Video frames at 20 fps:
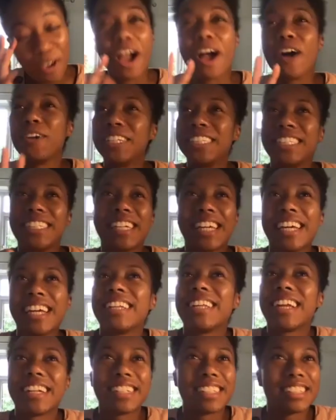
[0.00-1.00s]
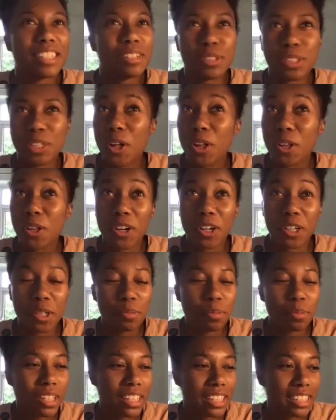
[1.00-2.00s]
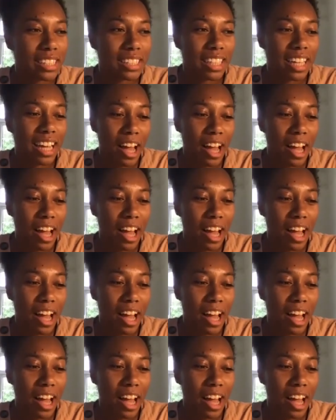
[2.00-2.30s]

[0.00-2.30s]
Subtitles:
honestly, like, it was all God, because